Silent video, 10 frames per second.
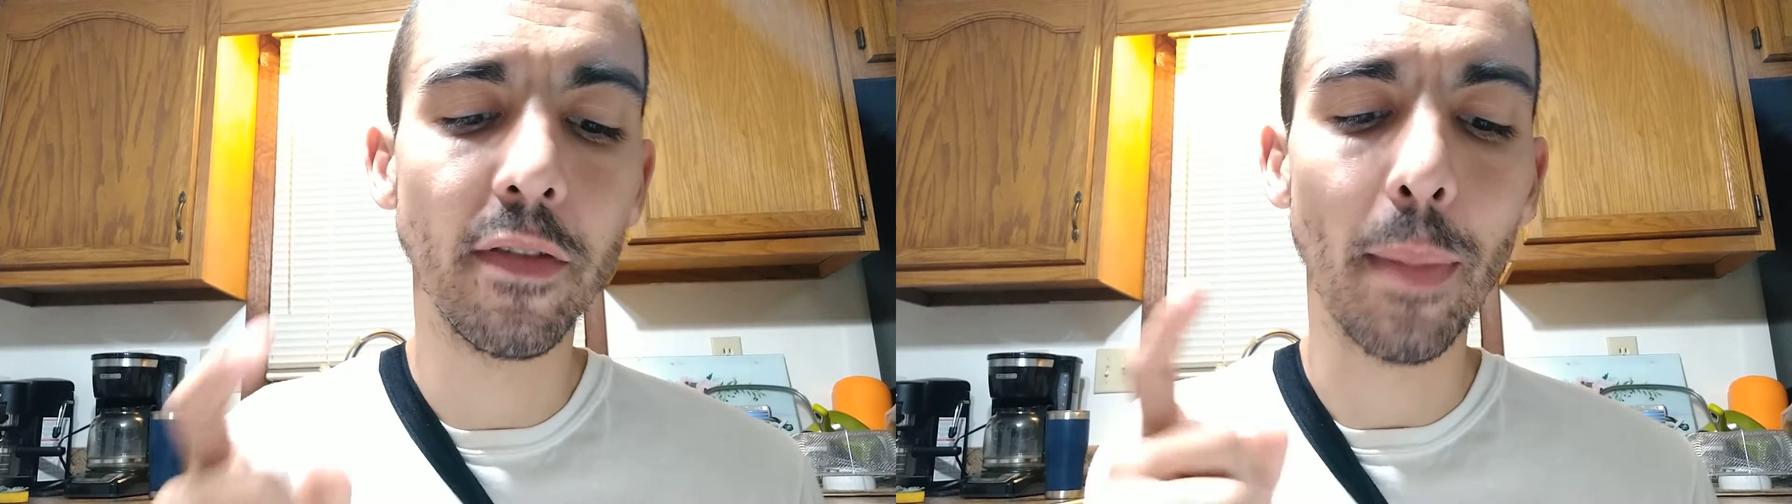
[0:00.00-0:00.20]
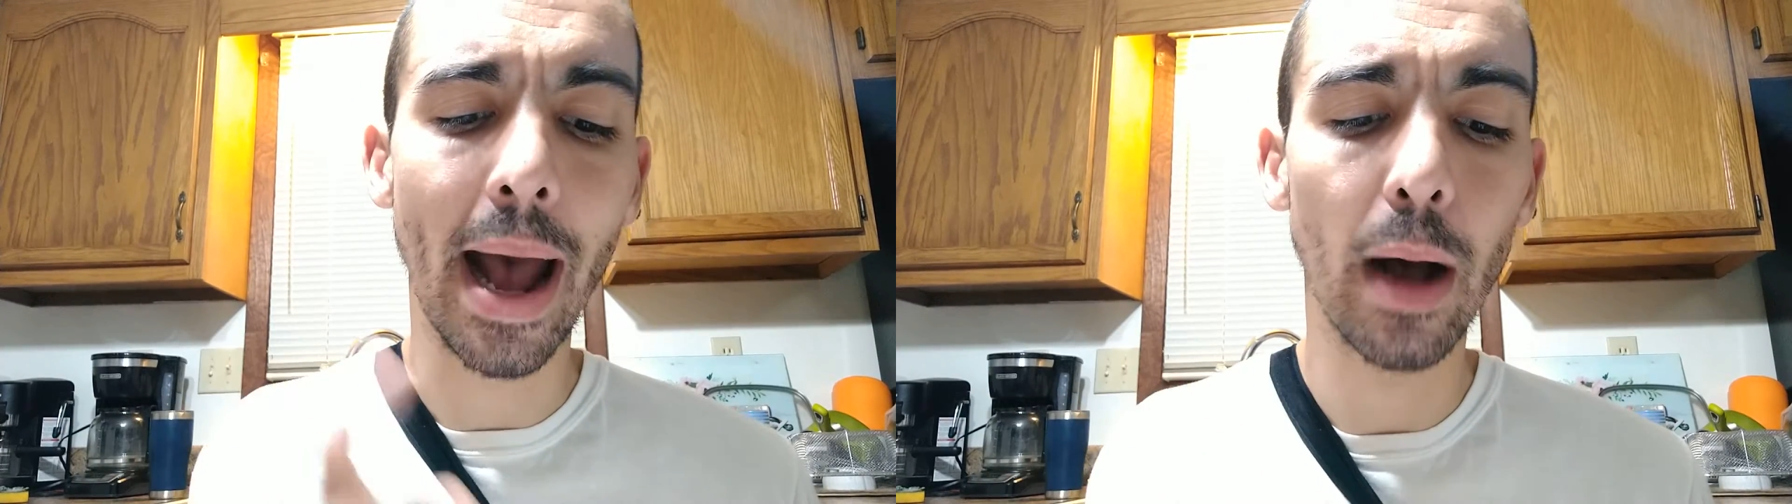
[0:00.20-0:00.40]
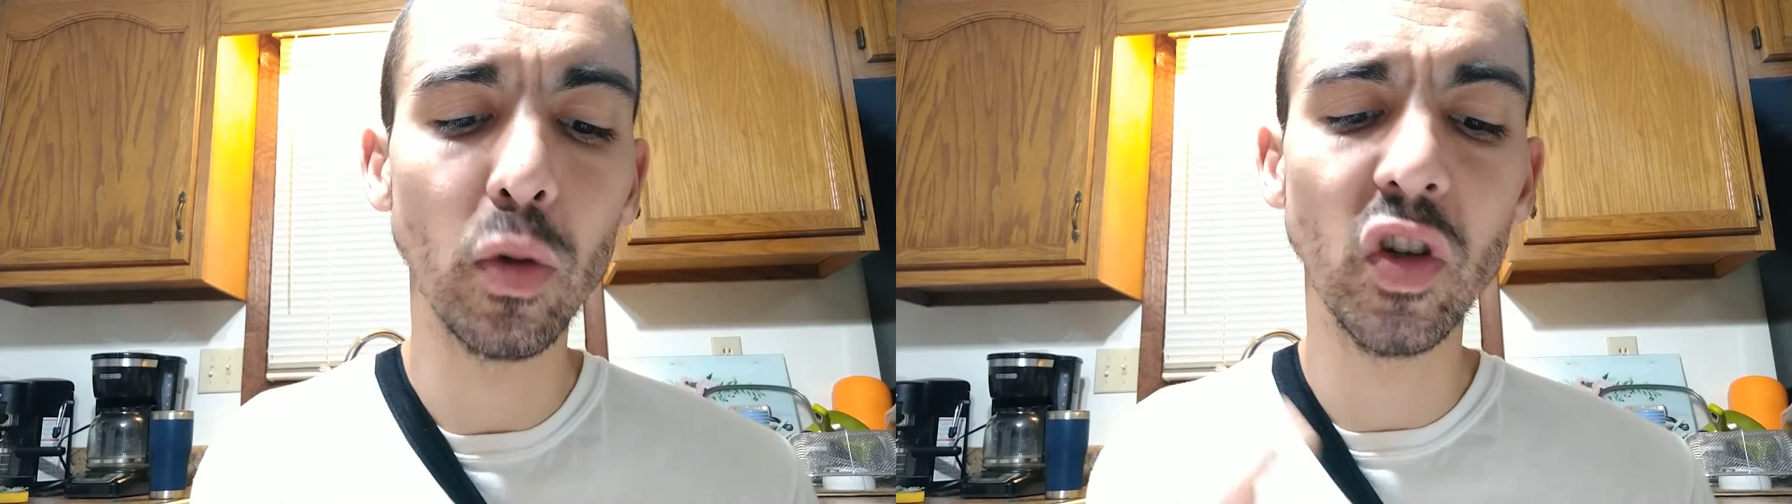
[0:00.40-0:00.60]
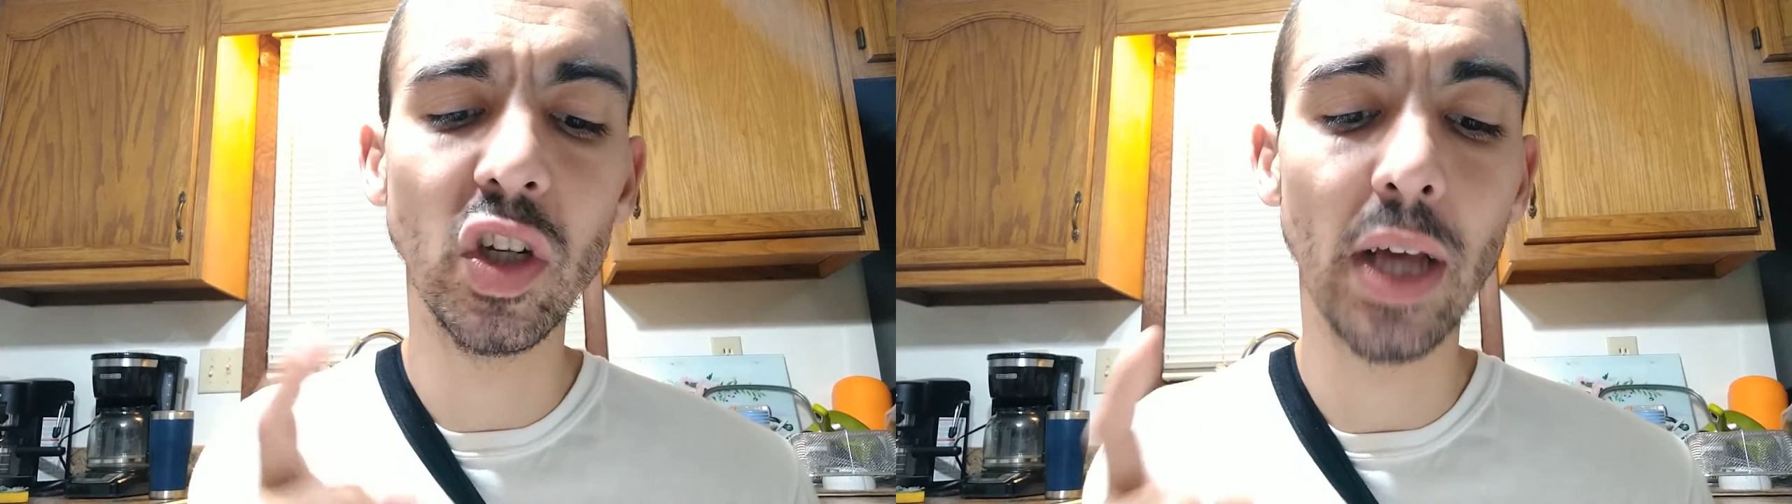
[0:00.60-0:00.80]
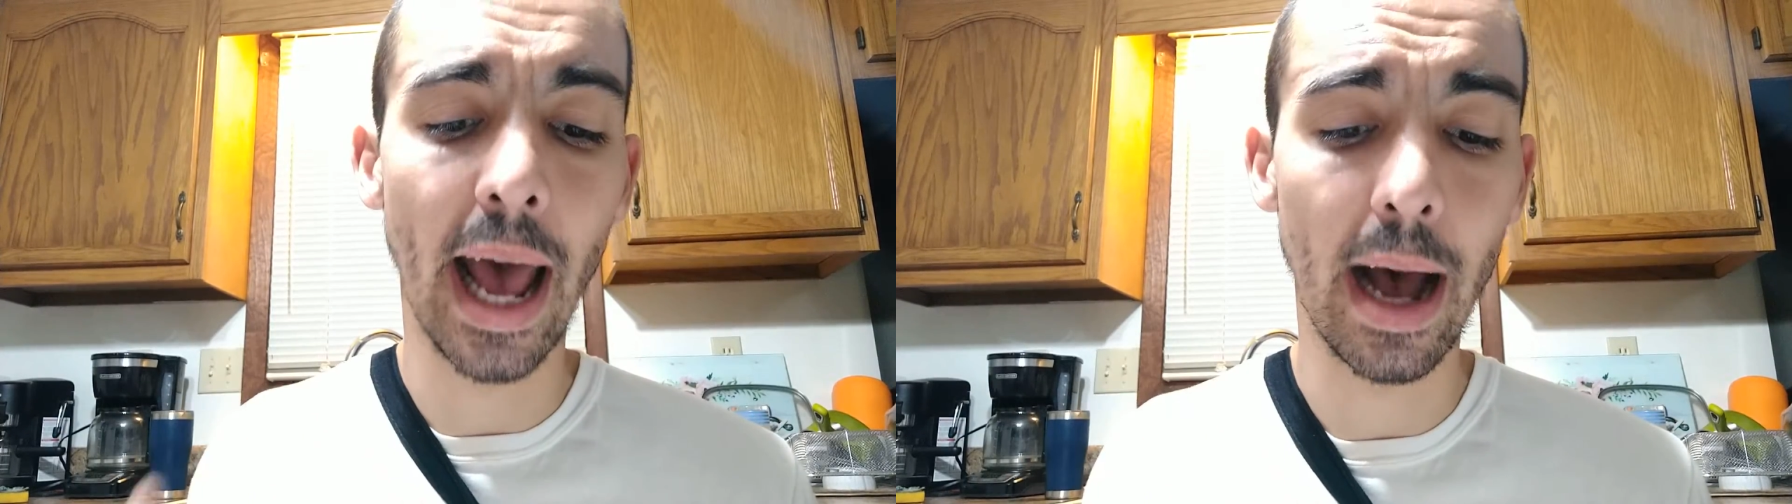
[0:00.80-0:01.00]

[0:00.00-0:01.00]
from house to